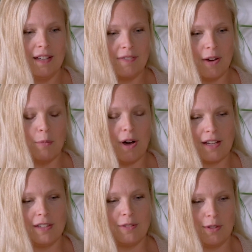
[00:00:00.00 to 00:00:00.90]
if I'm
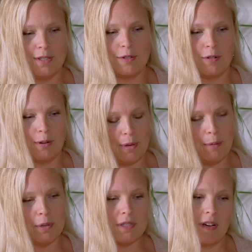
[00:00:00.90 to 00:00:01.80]
walking through the store and
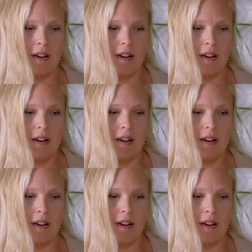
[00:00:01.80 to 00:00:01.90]
people